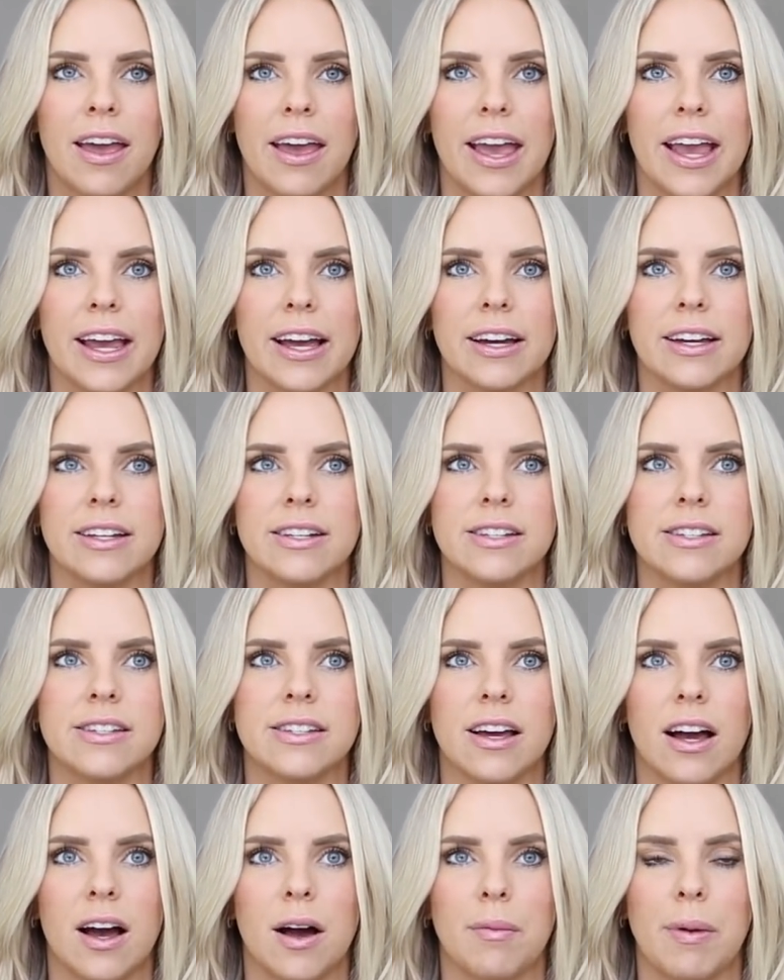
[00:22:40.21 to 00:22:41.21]
And
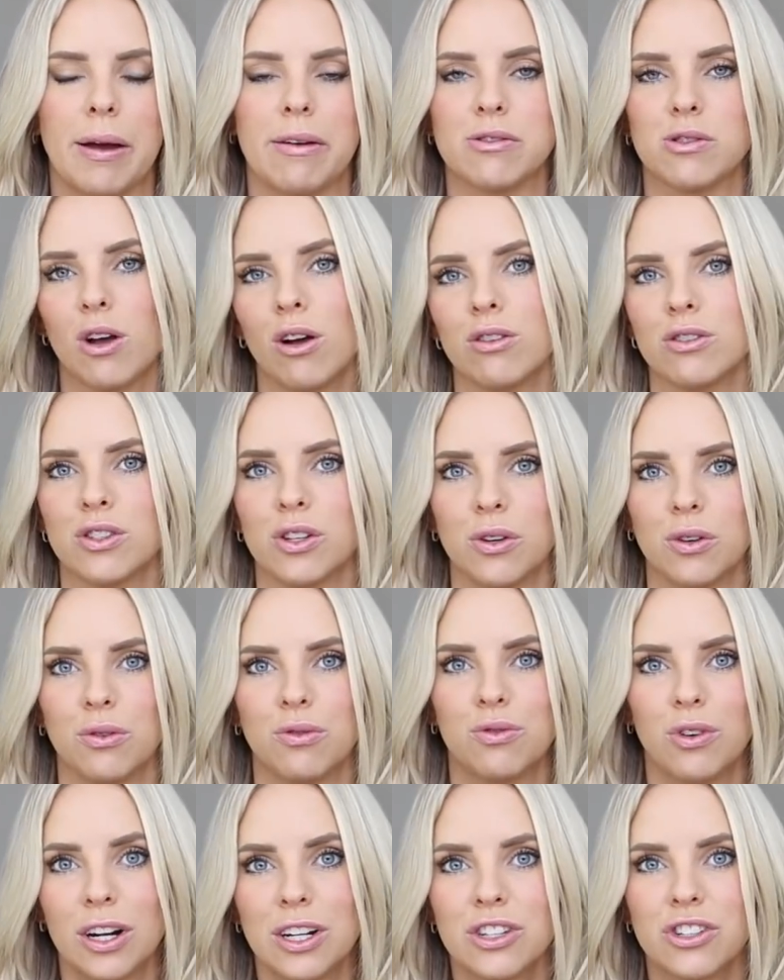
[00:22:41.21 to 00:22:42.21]
um, I was also
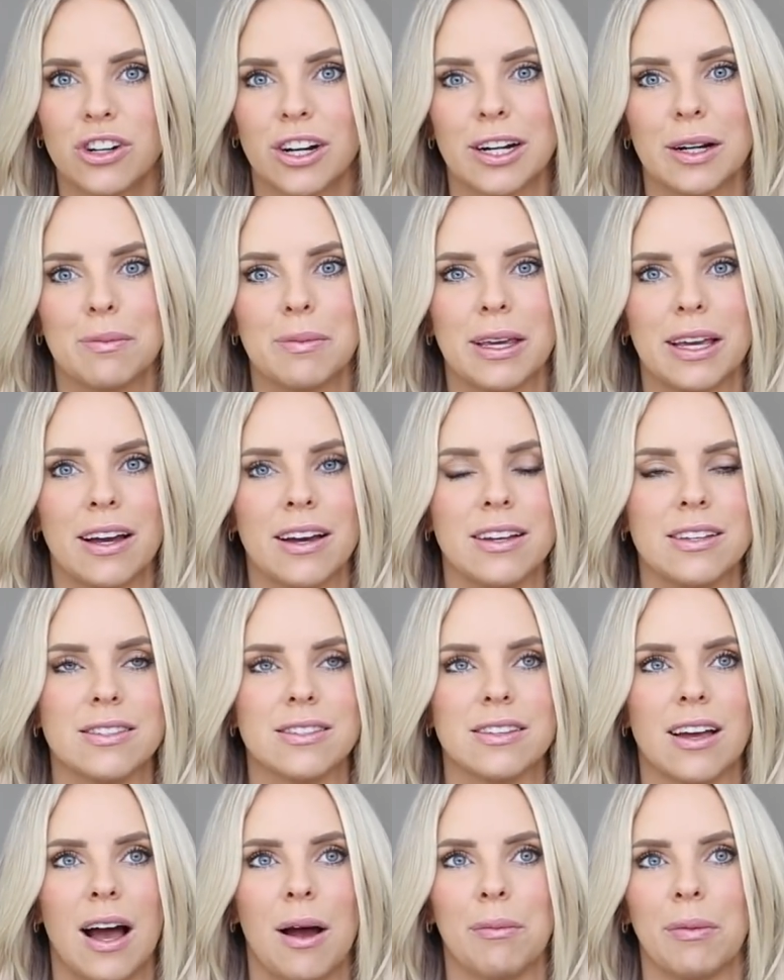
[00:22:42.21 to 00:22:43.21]
frustrated
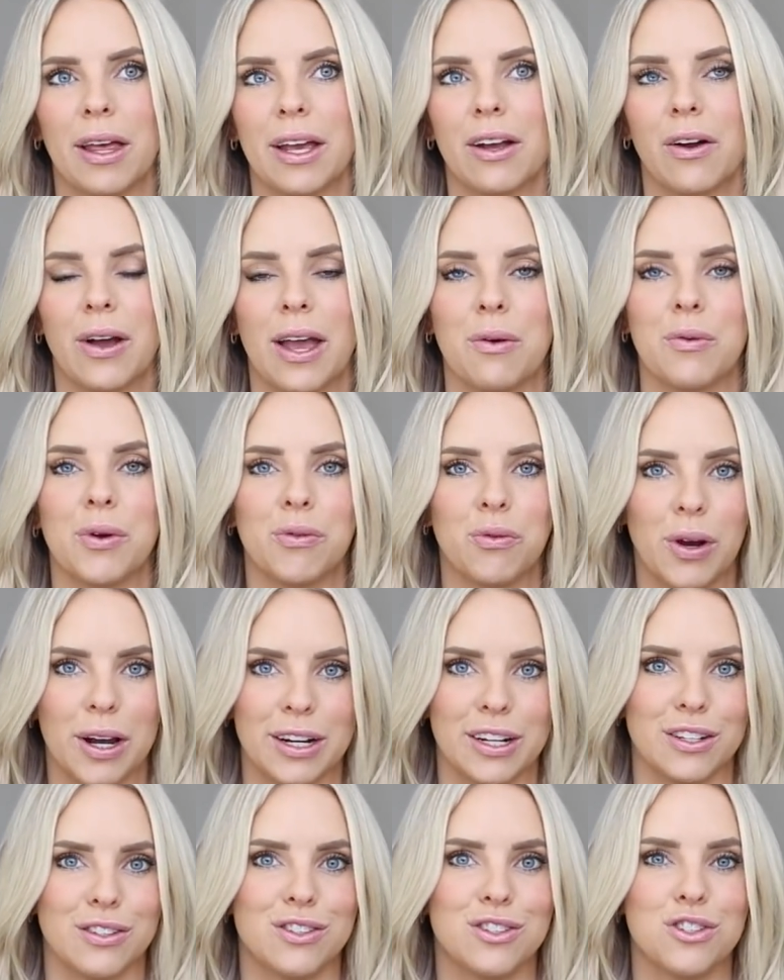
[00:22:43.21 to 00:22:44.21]
because I'm like, okay, we've
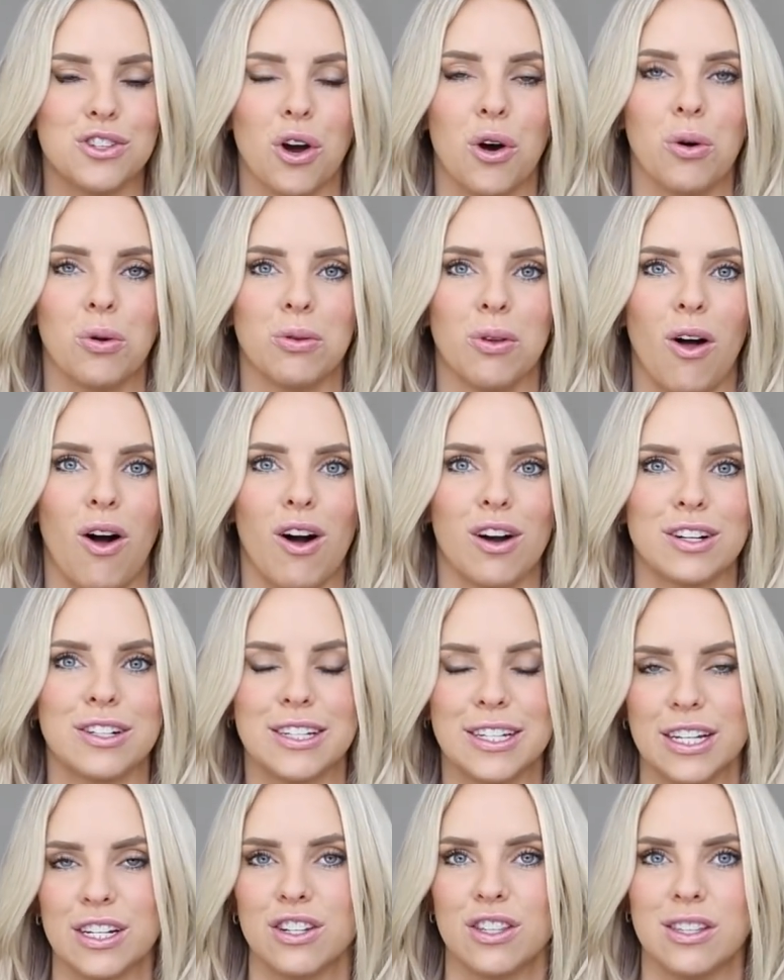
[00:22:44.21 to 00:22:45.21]
waited so long to
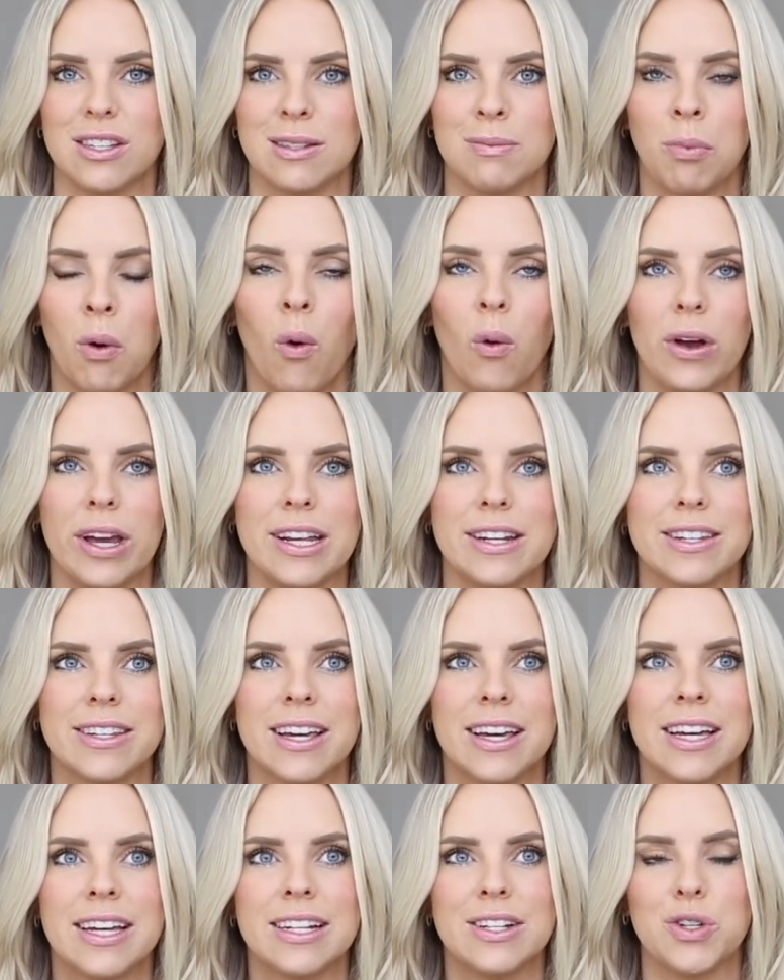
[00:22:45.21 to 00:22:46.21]
get to this point,
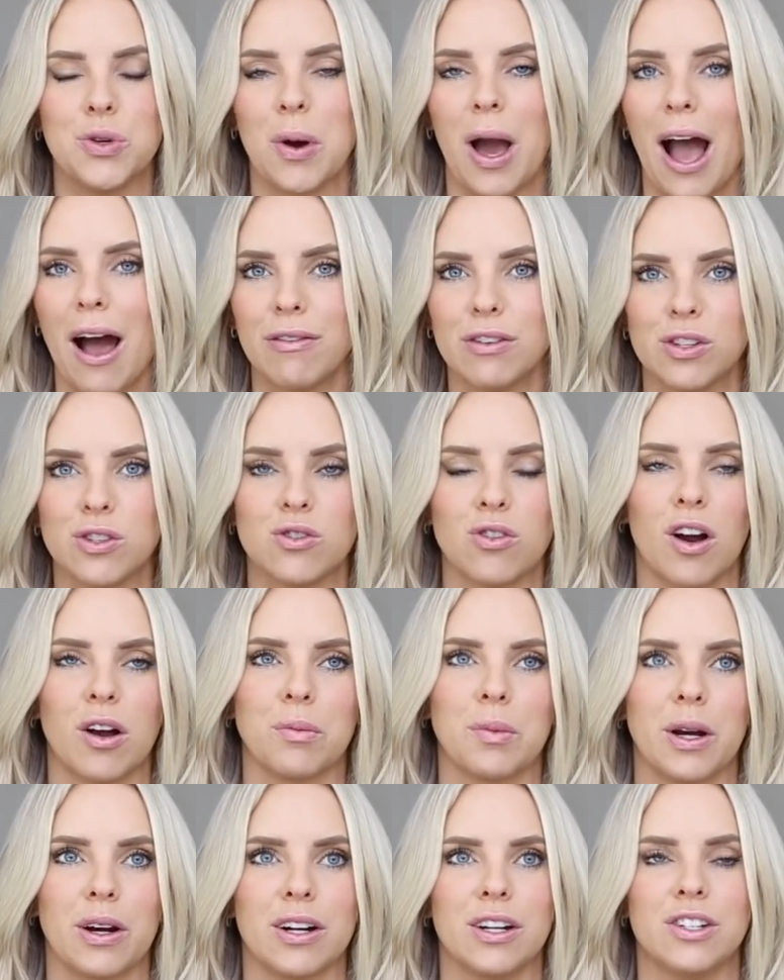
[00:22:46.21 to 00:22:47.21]
to have a strong
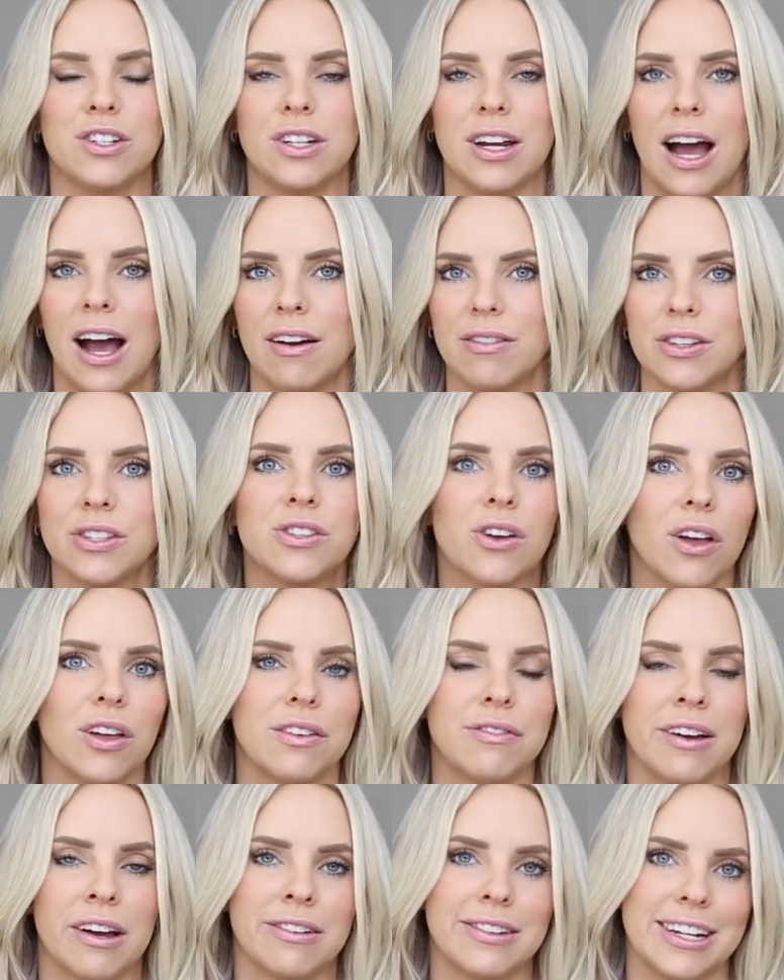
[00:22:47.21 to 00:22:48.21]
marriage, to have a
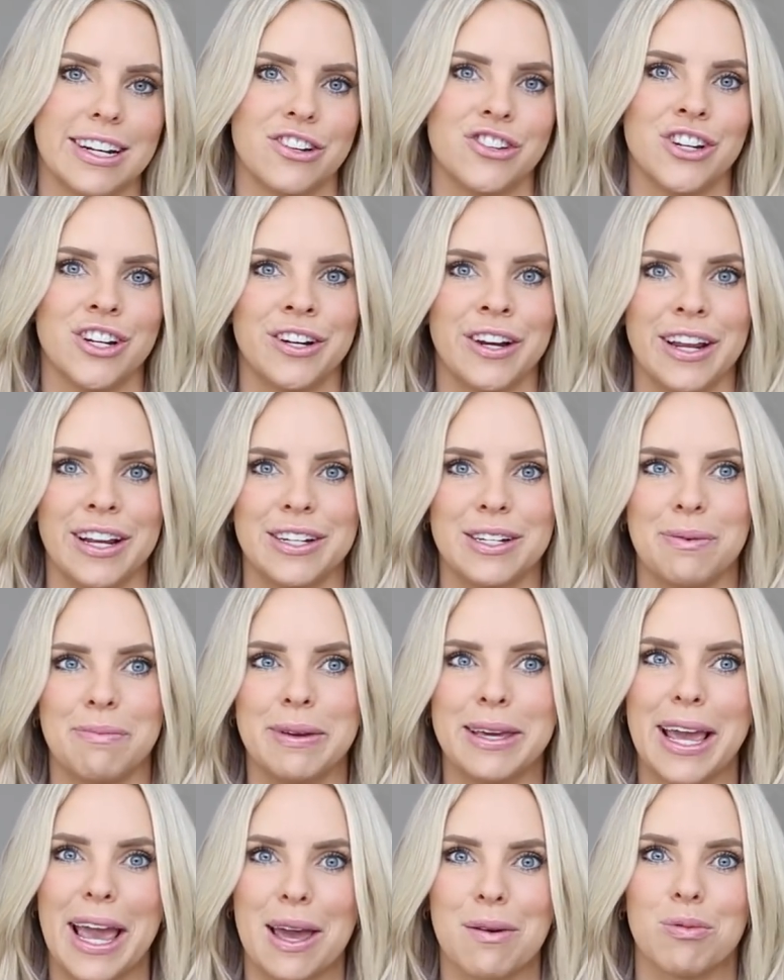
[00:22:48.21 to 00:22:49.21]
solid foundation, and to
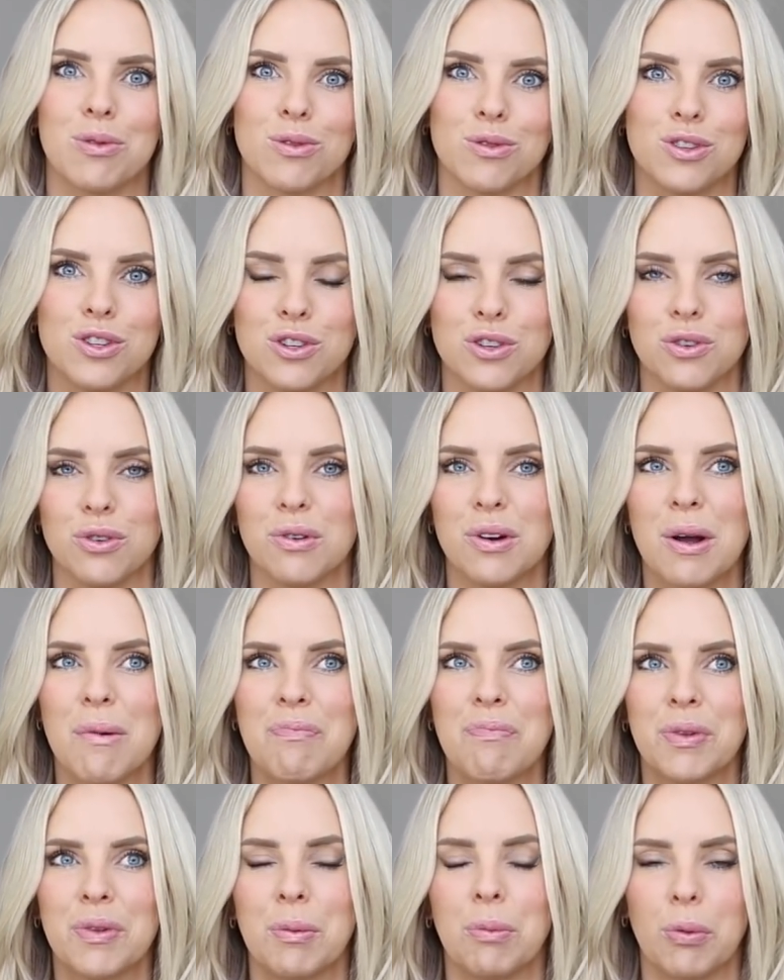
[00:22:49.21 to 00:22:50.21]
be able to
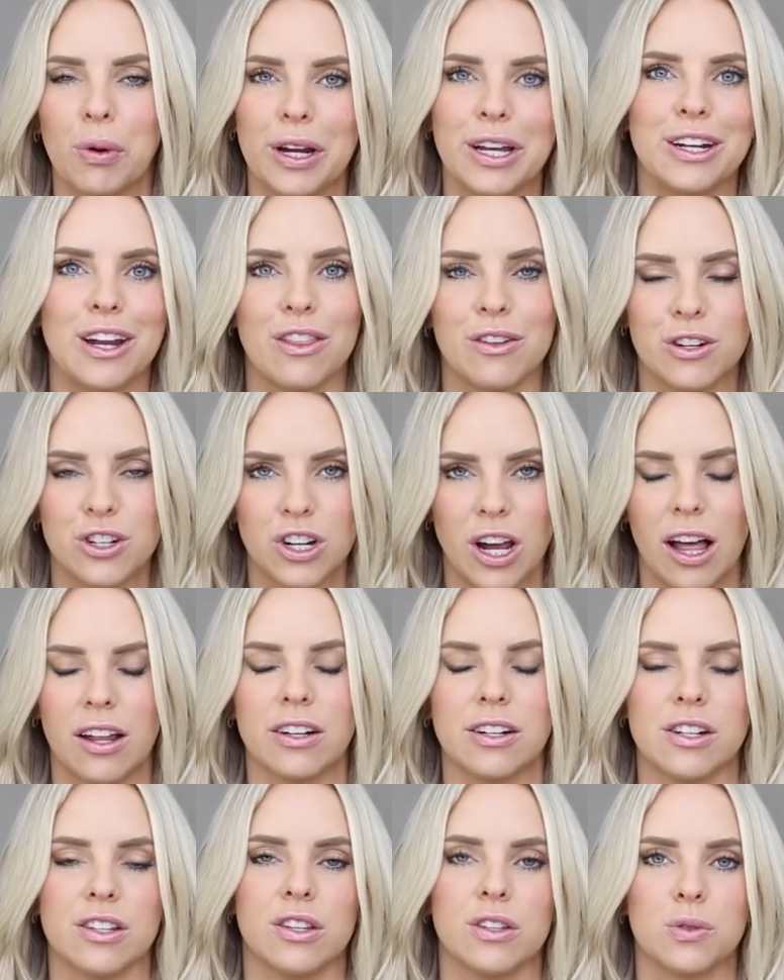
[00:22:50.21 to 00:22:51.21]
bring another child
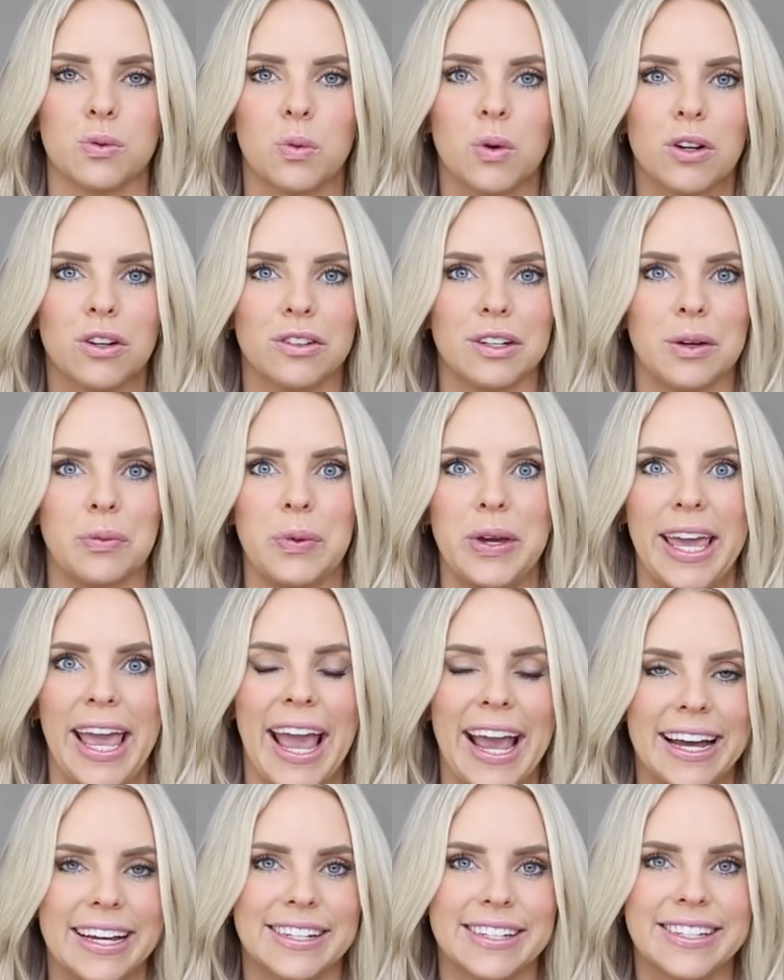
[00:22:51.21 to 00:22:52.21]
into this world and we
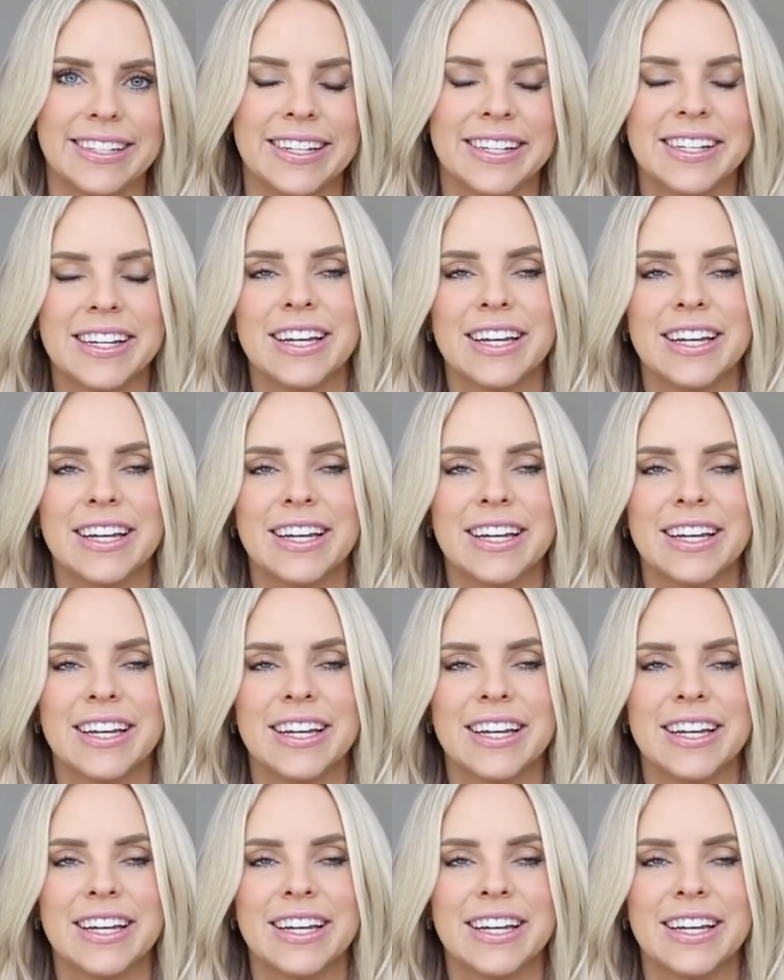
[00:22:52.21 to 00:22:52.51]
can't.